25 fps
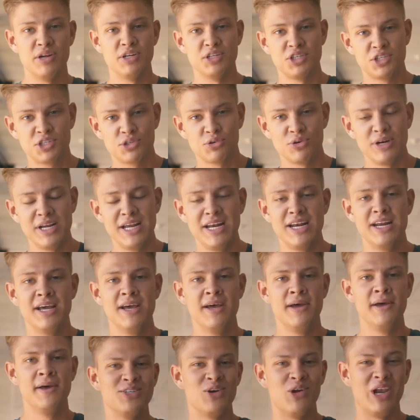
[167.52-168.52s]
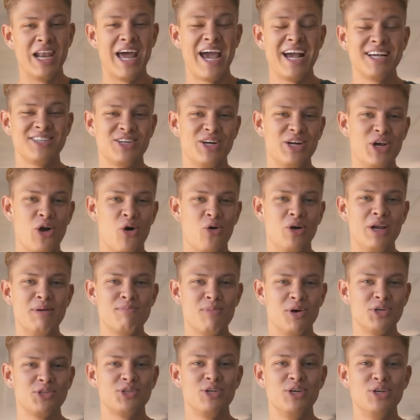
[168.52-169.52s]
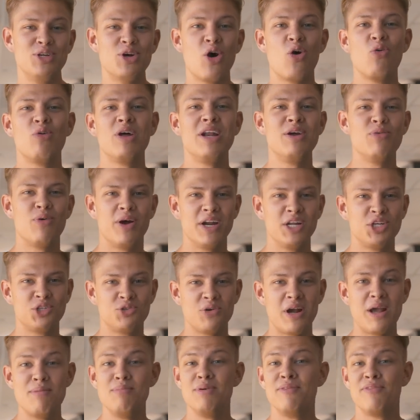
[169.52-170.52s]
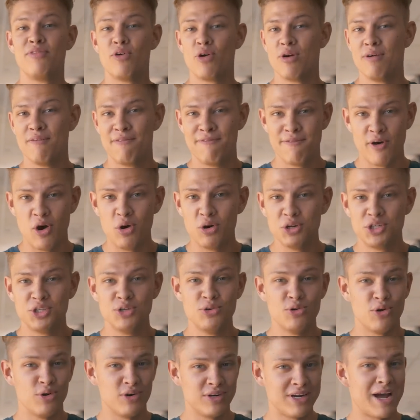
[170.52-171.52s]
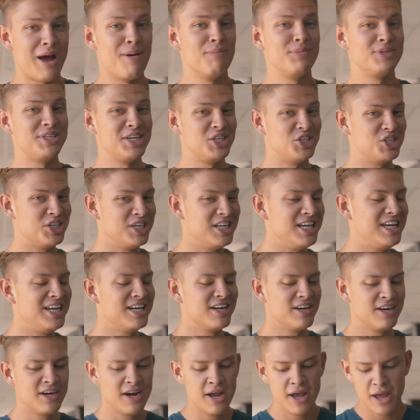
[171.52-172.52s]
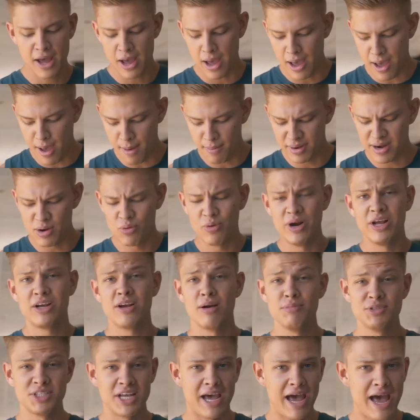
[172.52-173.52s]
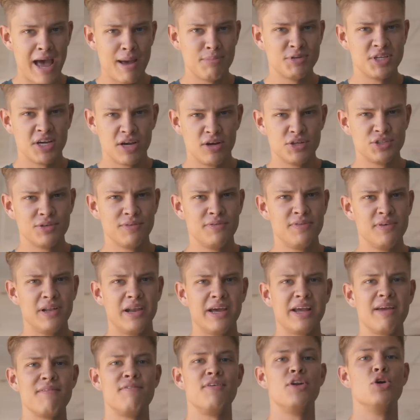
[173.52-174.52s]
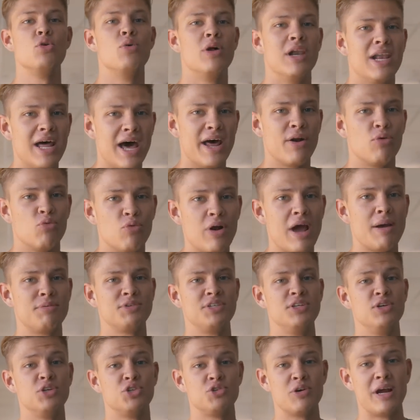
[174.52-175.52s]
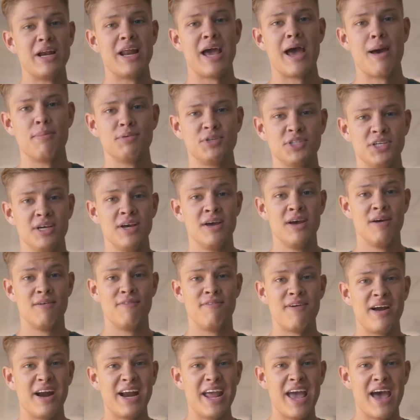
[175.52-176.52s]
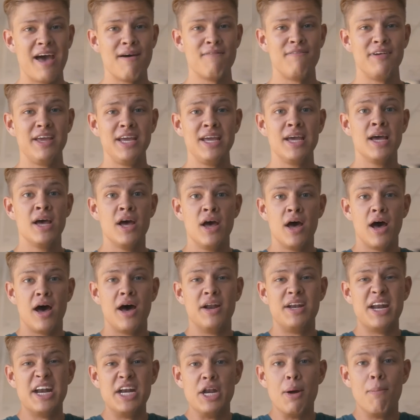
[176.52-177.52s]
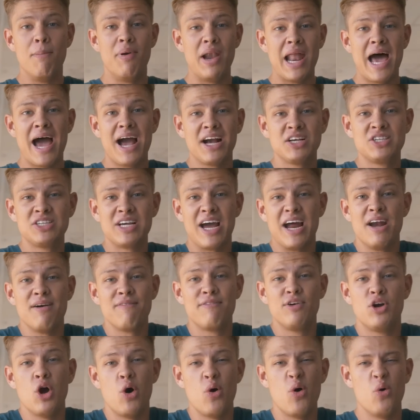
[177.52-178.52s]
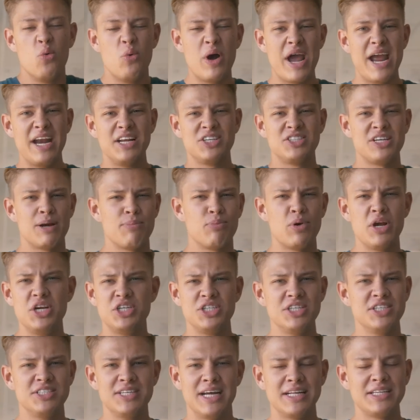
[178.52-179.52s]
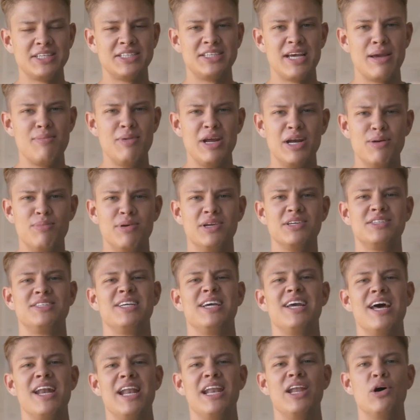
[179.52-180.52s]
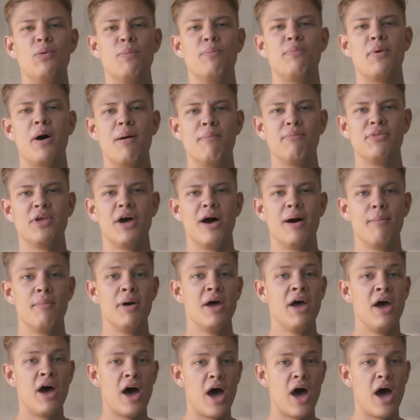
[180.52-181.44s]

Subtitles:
on the screen. So legs are the only muscle you don't really want to train before a photo shoot or a competition either. And then when it comes to abs, I also feel like if you do a lot of reps and you train abs very heavy, then the blocks kind of go away. The separation is not the same either, because they get a little pumped up.